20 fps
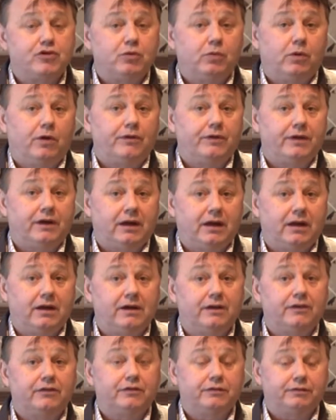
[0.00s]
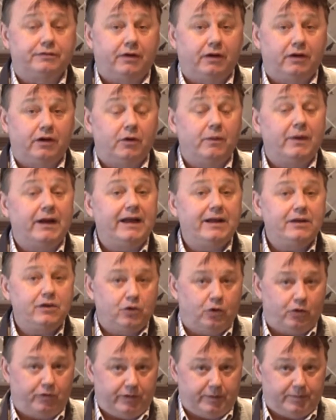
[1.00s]
you want the client to follow in
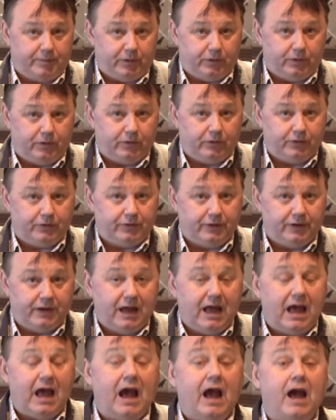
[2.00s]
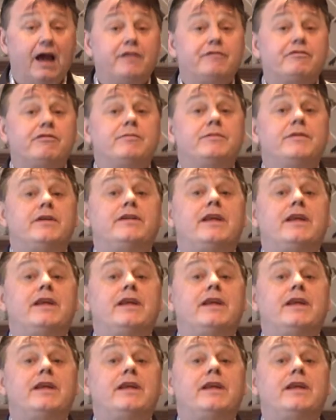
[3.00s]
your report, and from the